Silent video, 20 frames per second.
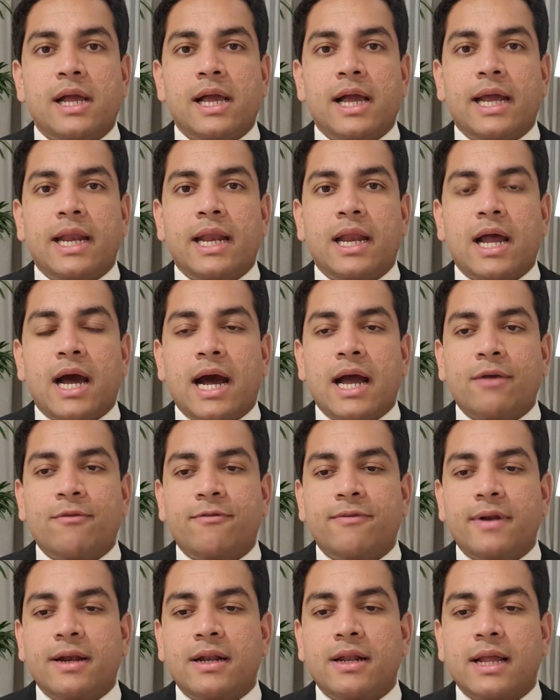And I
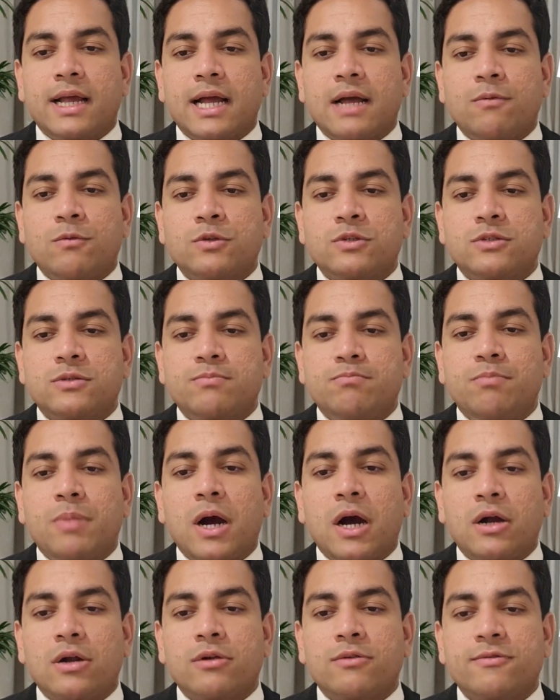felt like I was
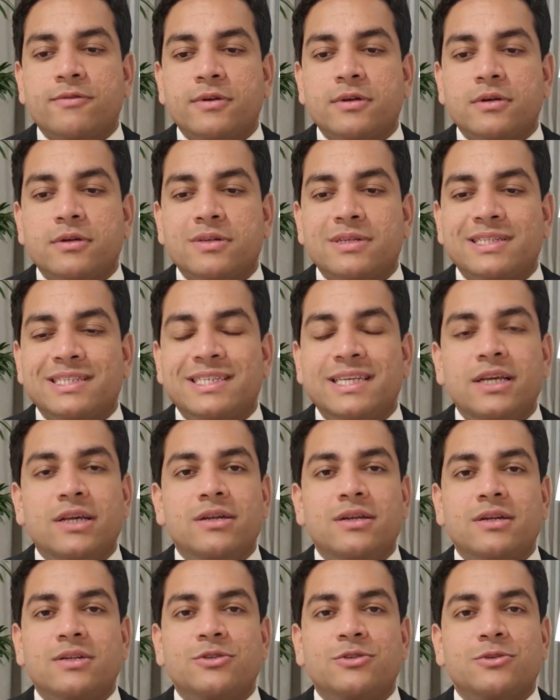part of a
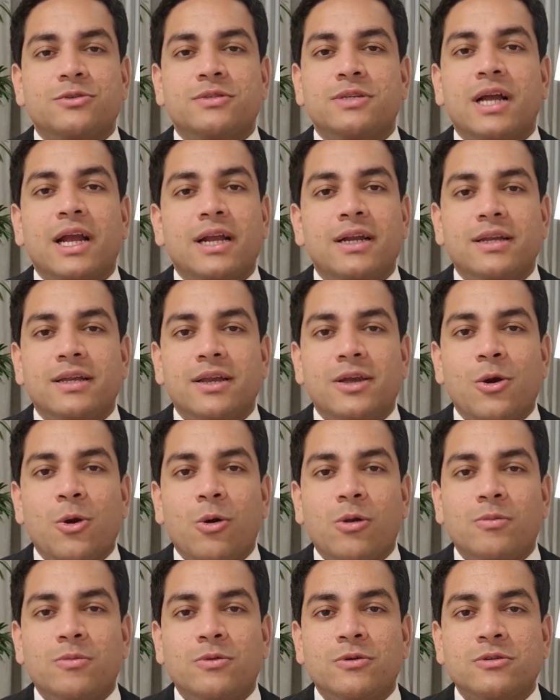secret society
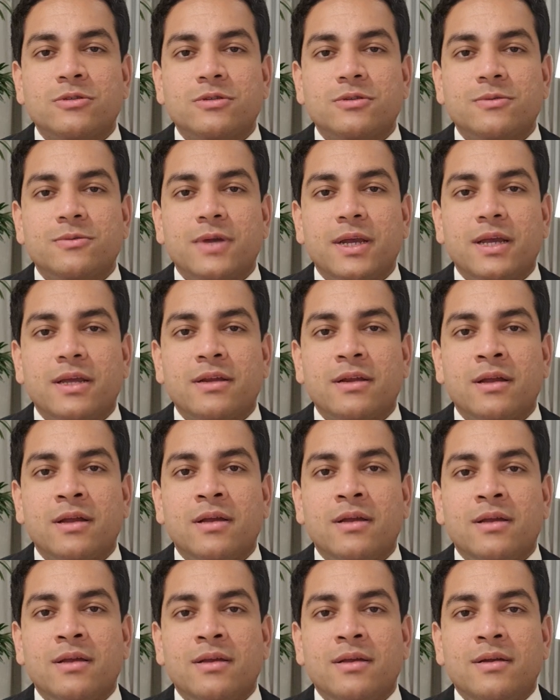almost,
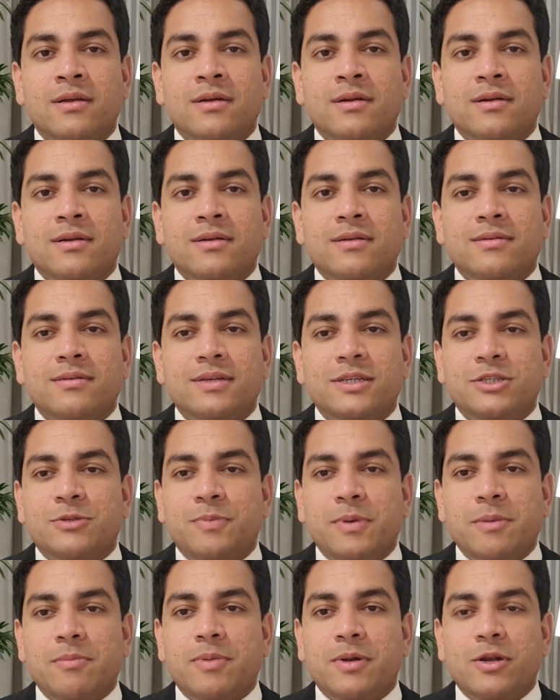where these
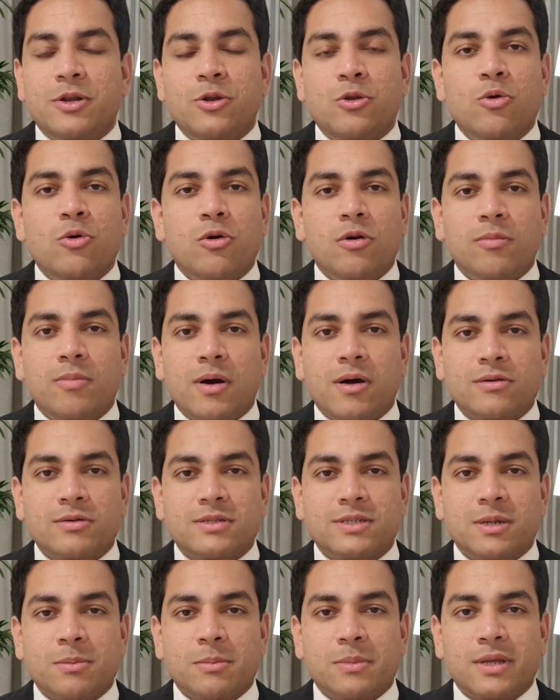people know
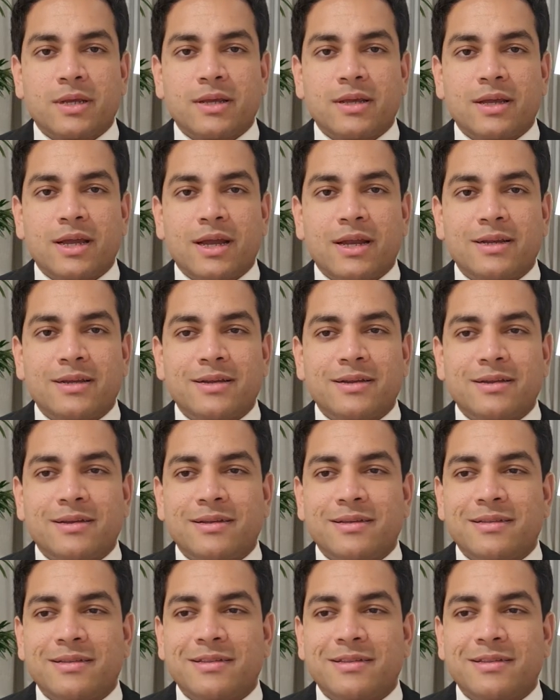about something and